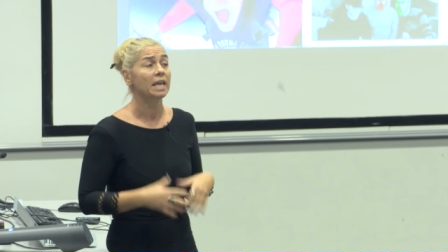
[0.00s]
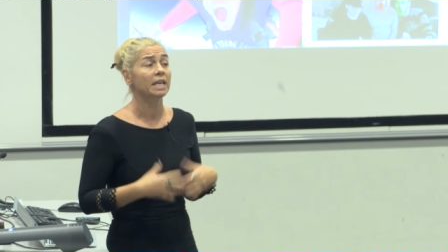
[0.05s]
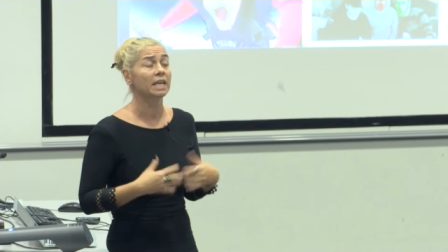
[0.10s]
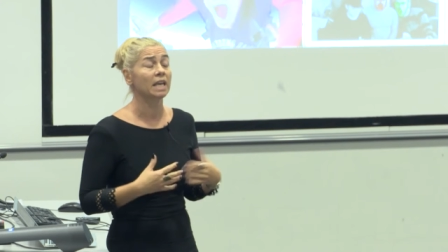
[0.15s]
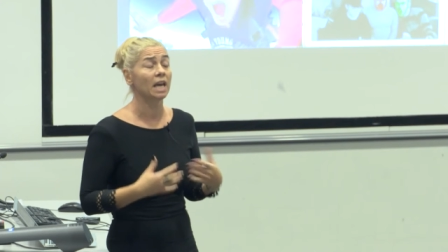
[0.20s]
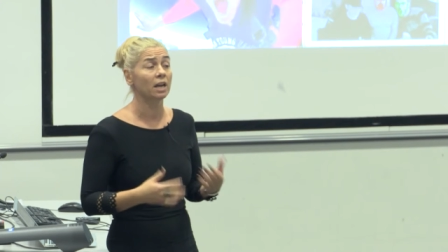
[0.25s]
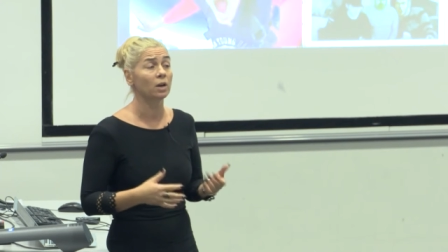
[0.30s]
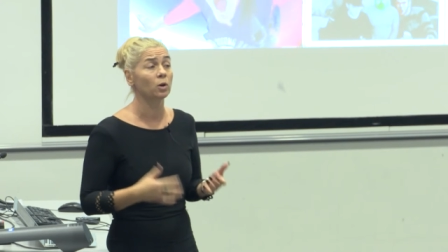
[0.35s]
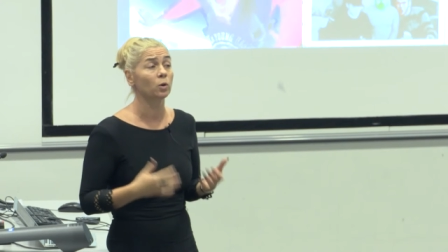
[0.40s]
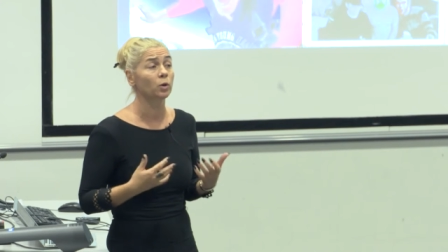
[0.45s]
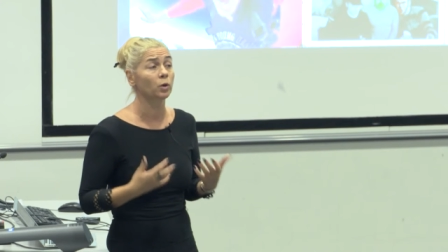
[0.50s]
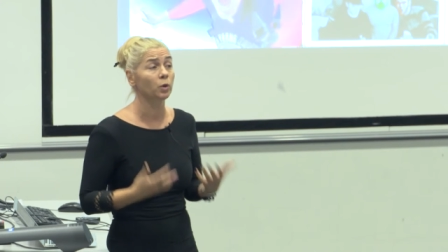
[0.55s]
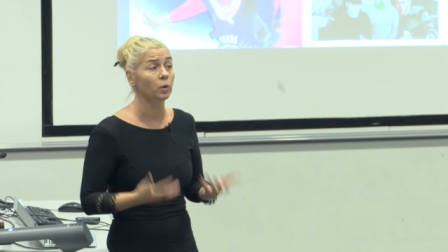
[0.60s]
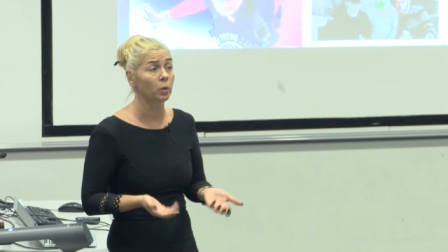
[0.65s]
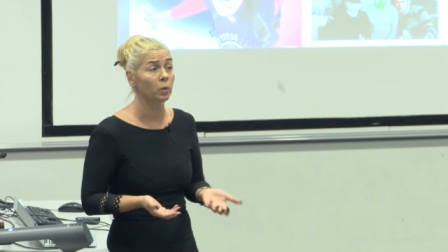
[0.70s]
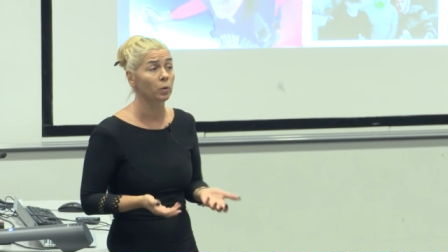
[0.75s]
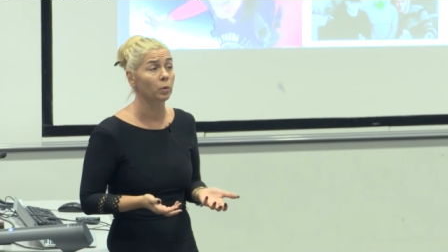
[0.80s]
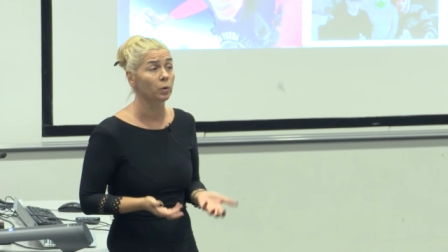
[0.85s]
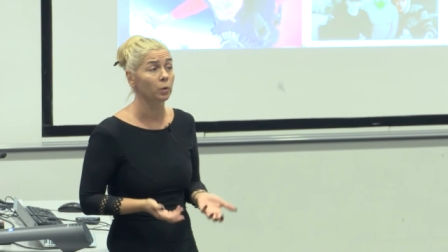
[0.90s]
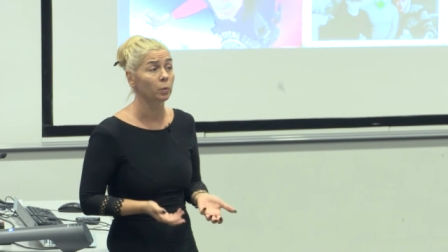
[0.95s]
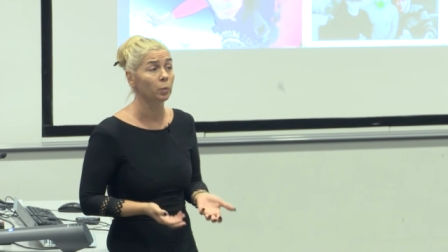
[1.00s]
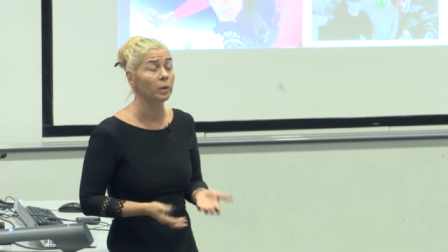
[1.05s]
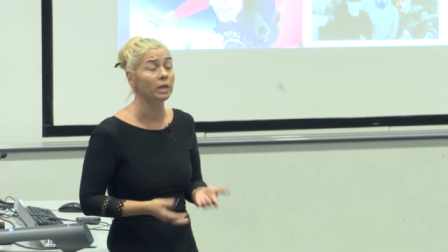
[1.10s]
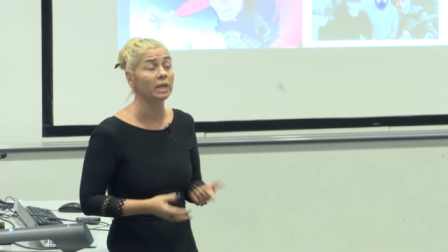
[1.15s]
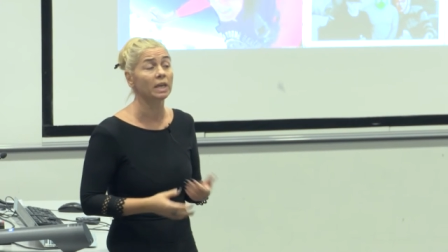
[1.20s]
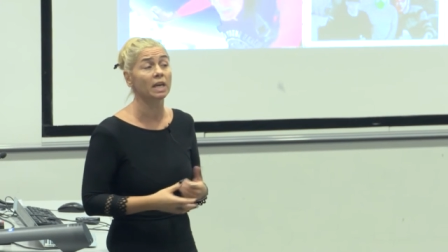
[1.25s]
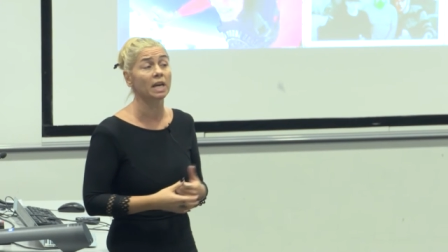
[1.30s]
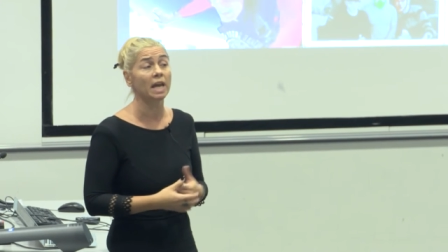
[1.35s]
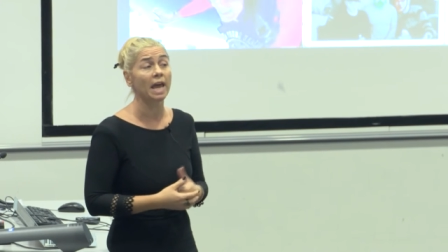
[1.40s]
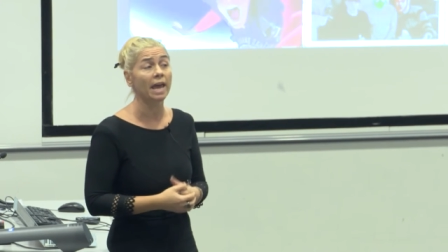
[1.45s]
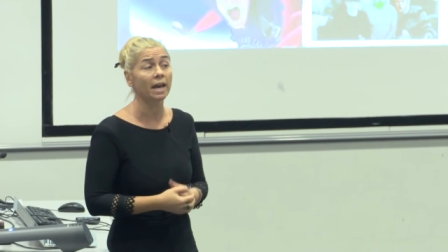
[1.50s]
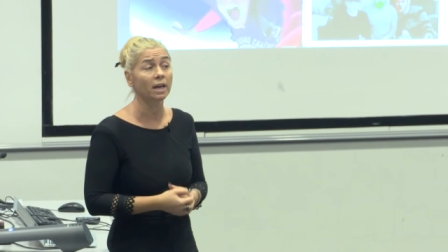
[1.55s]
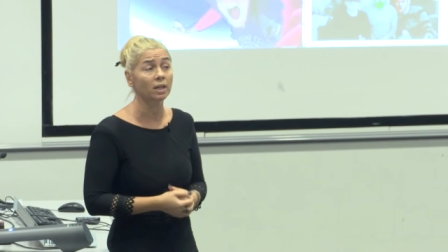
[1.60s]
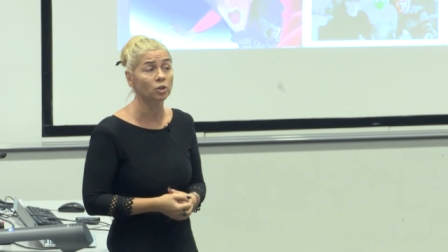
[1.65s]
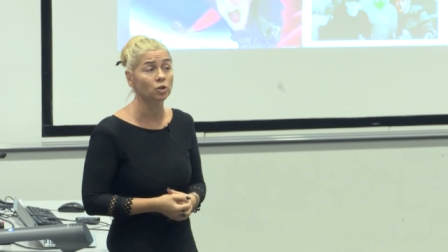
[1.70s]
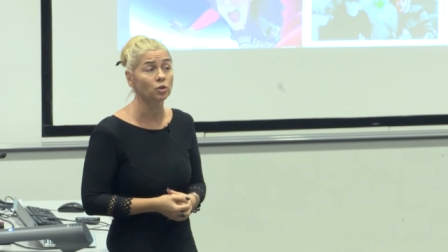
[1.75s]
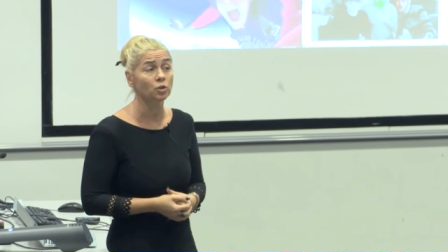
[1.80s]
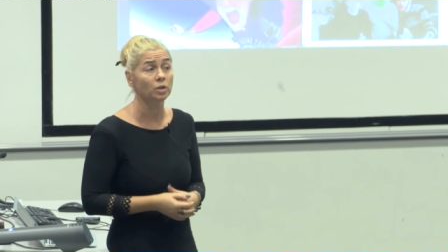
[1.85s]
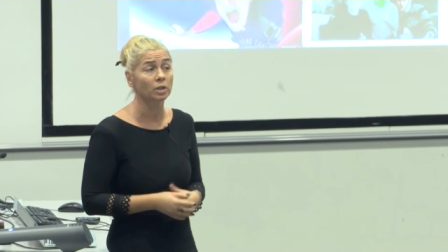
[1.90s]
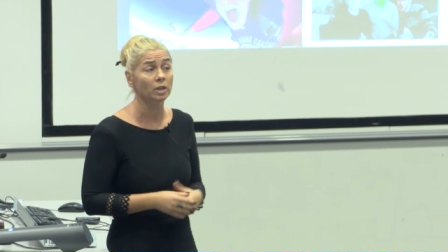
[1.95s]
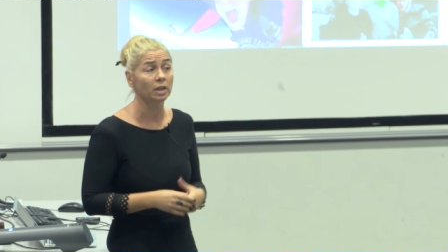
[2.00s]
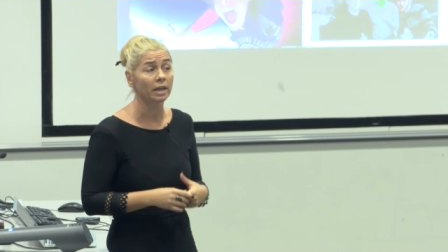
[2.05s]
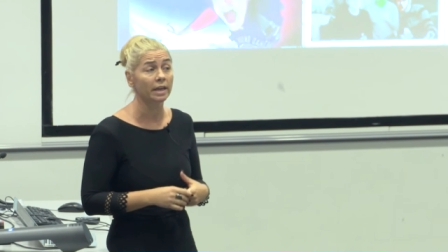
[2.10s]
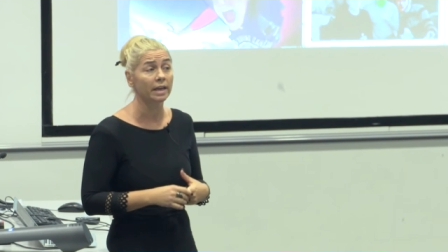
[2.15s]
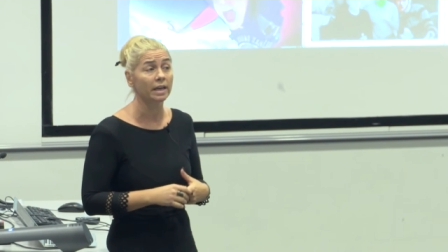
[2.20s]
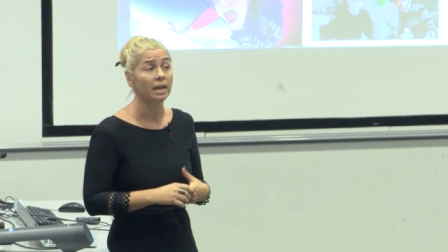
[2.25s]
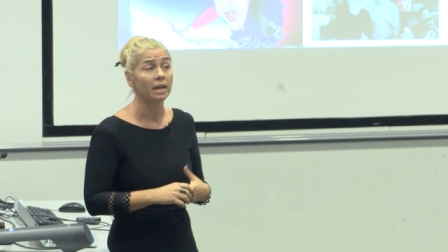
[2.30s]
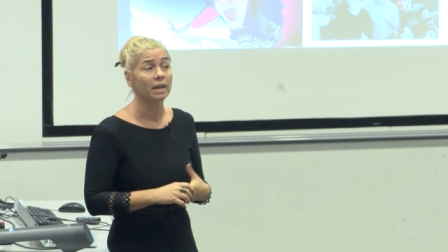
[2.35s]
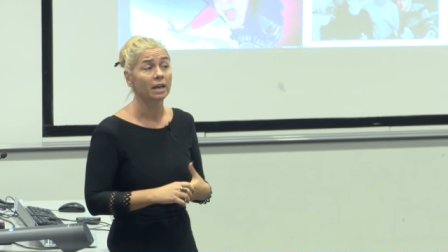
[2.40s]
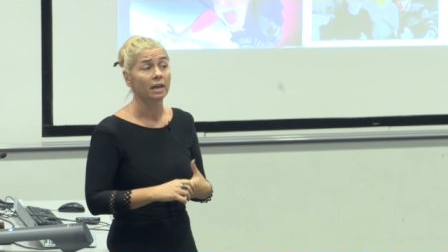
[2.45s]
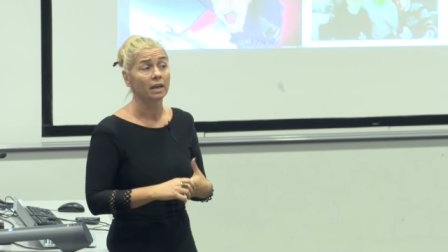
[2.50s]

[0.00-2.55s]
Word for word: can occur, we can actually